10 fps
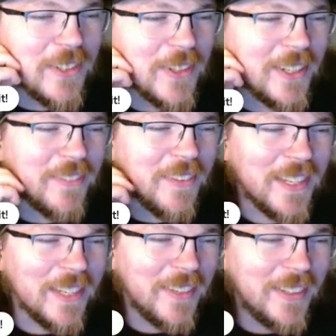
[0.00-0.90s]
so I don't have to
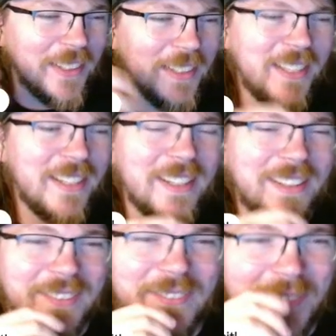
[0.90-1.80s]
think about it.
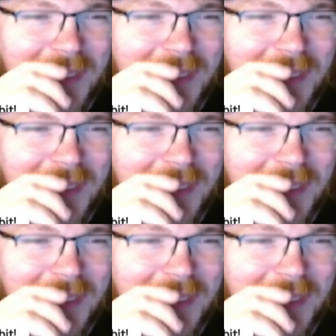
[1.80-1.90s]
Um,